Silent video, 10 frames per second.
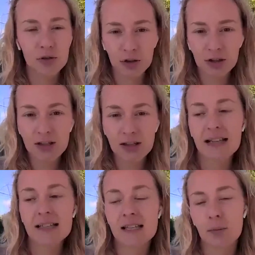good.
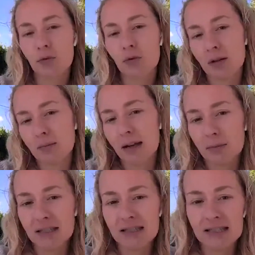And some who are
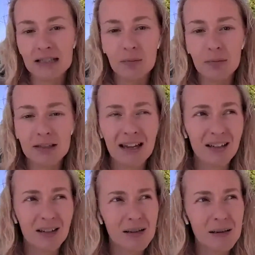maybe still a bit like,
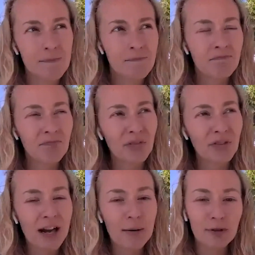
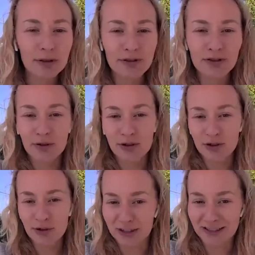I'm not so
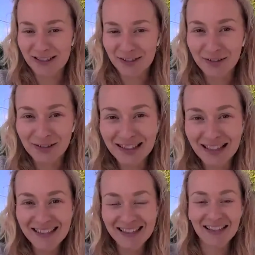sure. So
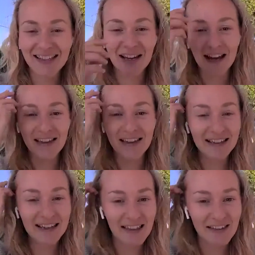let's see, are there
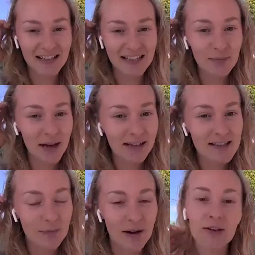any other aspects
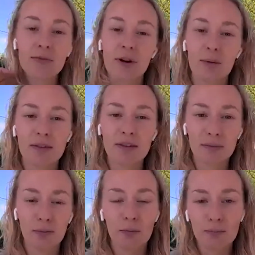apart from
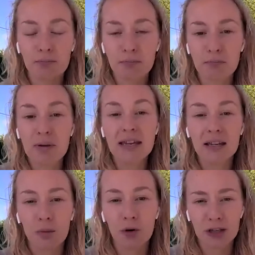the
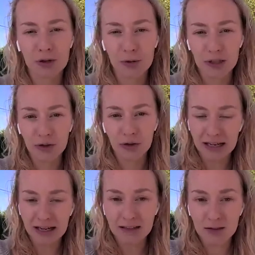being more you and
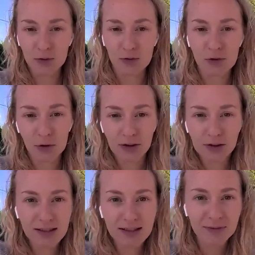connected to
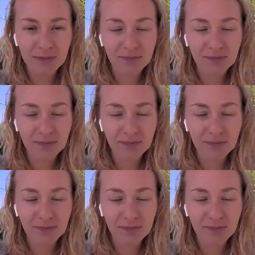source?